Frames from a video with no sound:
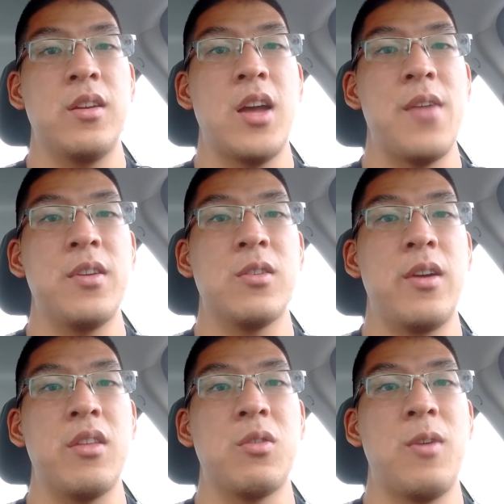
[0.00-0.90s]
Having
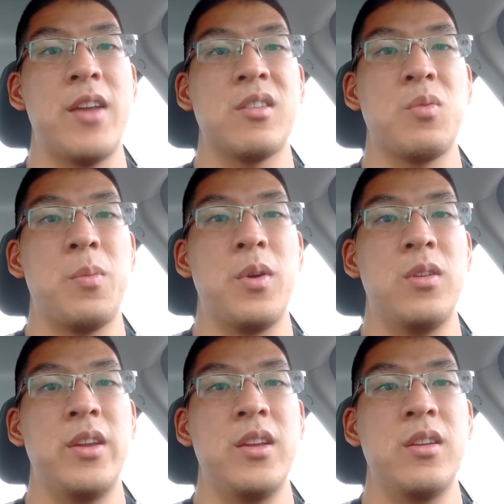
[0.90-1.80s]
great thoracic
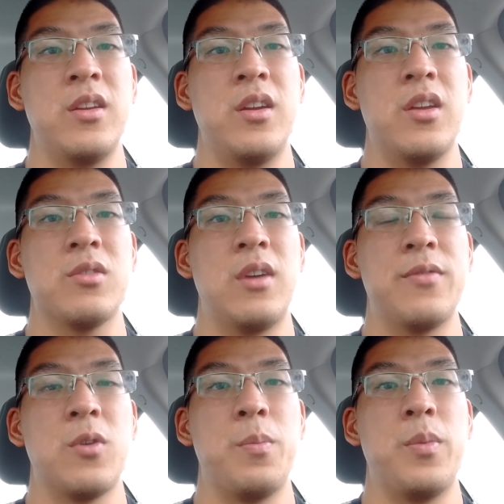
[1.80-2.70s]
mobility is
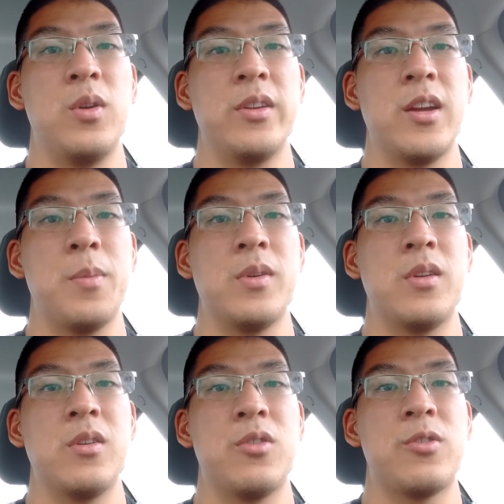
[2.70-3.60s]
great for building up
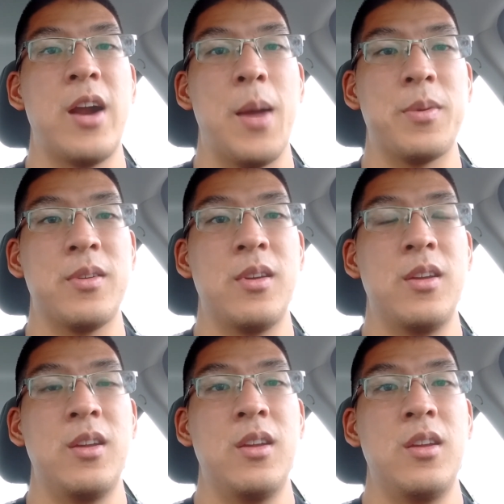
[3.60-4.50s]
your traps,
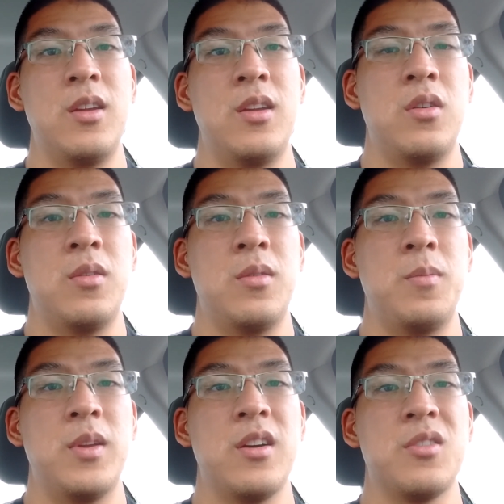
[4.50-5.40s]

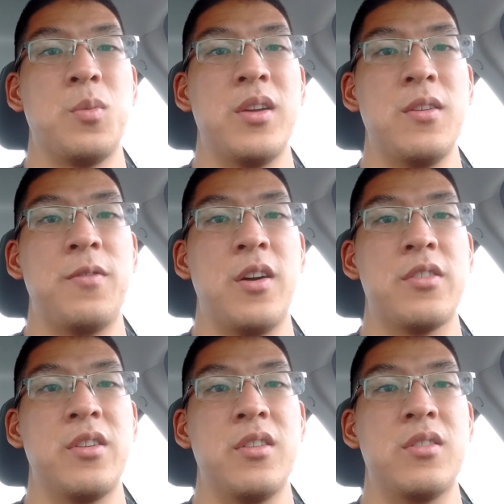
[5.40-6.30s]
because one of the
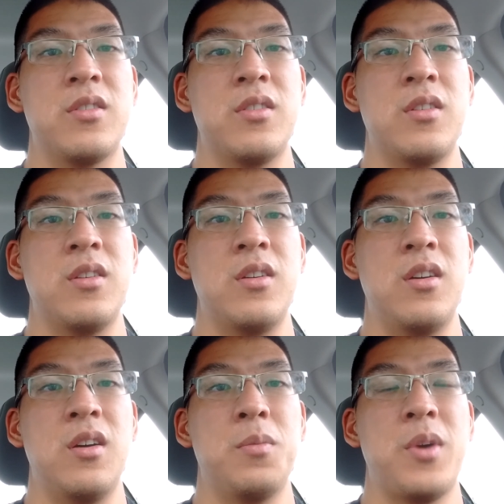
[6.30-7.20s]
functions
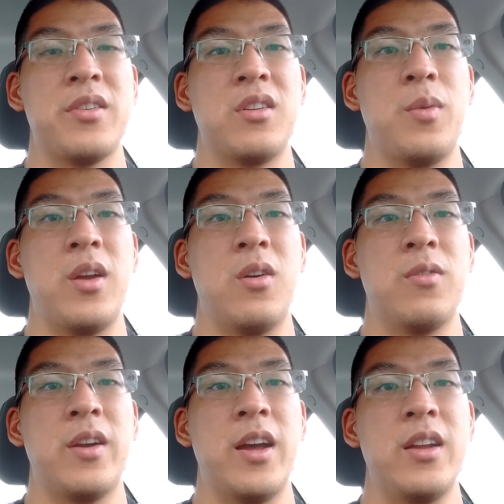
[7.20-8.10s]
of pressing the weight
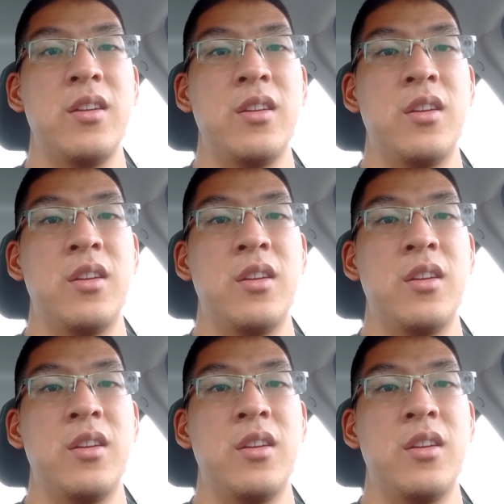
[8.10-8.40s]
overhead